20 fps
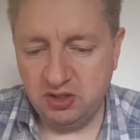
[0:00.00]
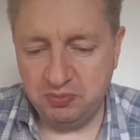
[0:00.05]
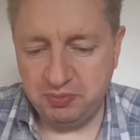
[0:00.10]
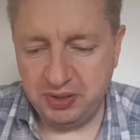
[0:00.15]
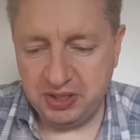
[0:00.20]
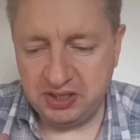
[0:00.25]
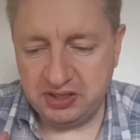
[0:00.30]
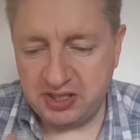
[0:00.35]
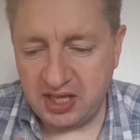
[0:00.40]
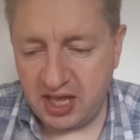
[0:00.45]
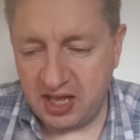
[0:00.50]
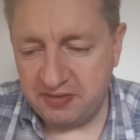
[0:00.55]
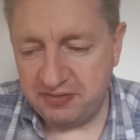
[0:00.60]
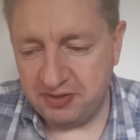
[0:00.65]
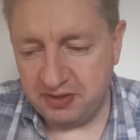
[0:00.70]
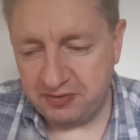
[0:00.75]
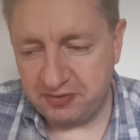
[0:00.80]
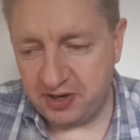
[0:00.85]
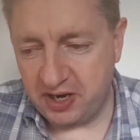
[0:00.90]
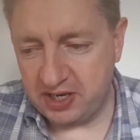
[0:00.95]
being there for
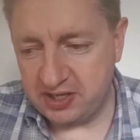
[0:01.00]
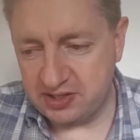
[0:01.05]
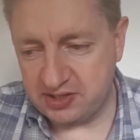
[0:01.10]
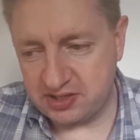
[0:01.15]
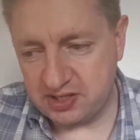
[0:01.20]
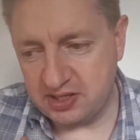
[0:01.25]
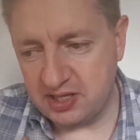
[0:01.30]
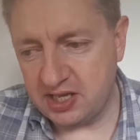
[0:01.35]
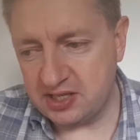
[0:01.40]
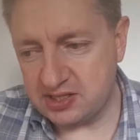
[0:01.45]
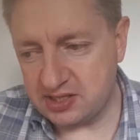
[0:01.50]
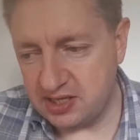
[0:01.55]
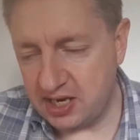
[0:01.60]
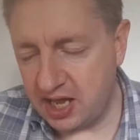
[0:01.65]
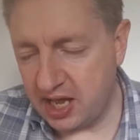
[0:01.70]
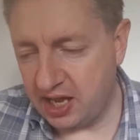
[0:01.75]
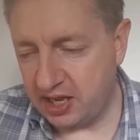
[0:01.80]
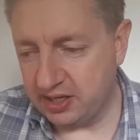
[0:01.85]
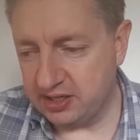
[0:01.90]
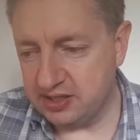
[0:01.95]
your friends, and that's
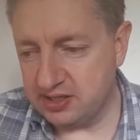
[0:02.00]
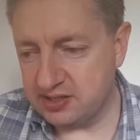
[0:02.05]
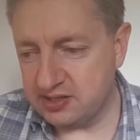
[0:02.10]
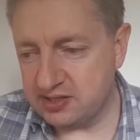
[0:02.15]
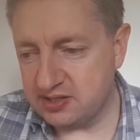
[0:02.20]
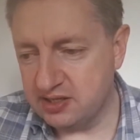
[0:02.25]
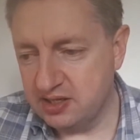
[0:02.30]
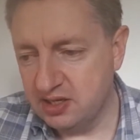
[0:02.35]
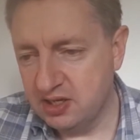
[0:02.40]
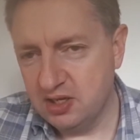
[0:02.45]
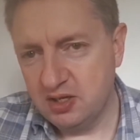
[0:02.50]
nice,